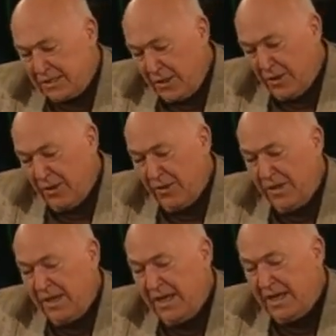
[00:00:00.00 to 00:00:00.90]

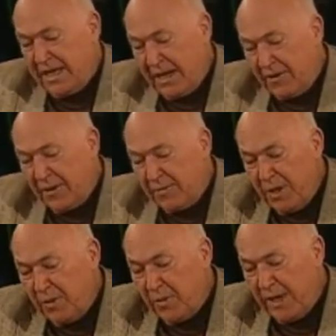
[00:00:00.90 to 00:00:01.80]
So he carried
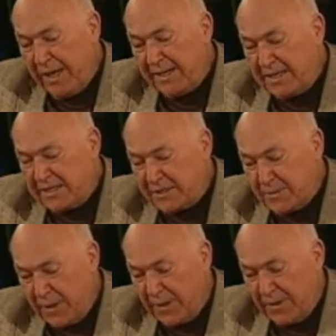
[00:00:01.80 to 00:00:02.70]
me away in the
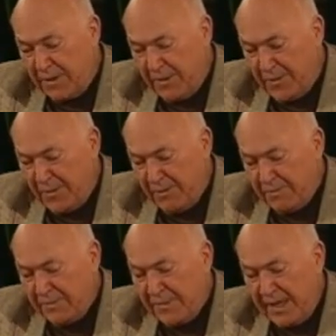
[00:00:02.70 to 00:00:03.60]
spirit
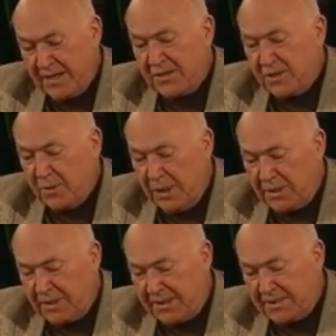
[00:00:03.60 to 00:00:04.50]
into the
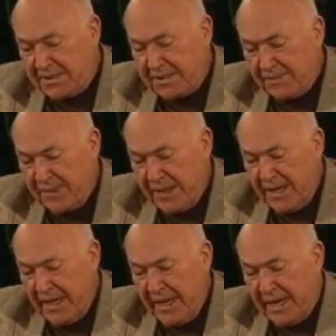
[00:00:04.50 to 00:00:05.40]
wilderness,
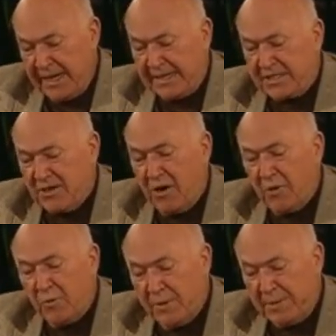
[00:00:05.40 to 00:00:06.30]
and I
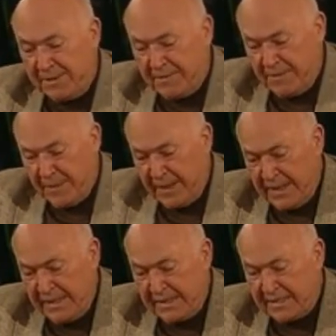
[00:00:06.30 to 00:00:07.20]
saw a woman
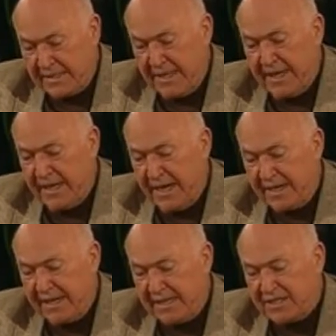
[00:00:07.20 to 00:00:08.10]
sitting
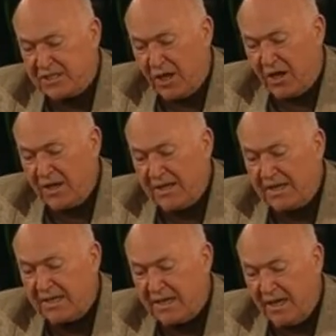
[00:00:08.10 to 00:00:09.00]
on a
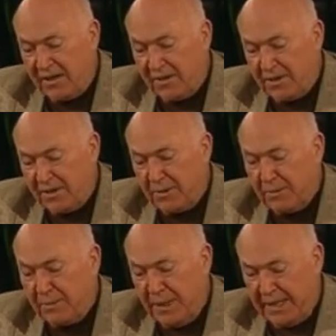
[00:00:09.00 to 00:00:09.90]
scarlet-colored
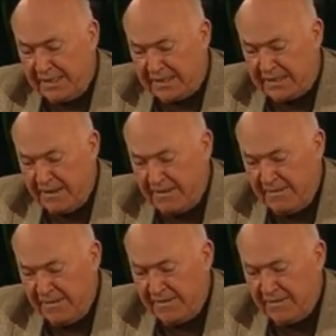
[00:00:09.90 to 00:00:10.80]
beast,
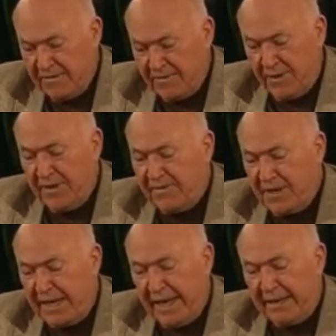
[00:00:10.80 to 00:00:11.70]
full
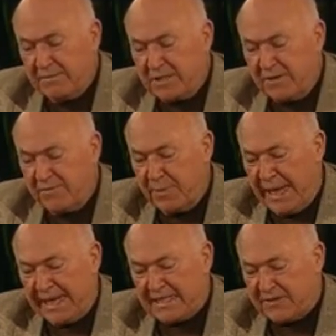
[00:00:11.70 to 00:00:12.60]
of the names of
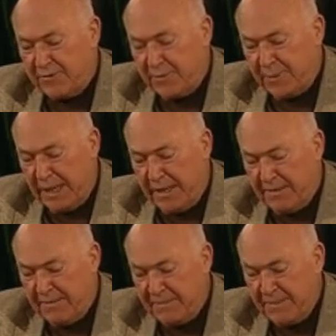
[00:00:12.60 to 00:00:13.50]

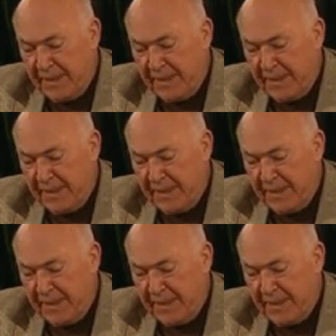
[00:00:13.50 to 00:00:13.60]
blasphemy,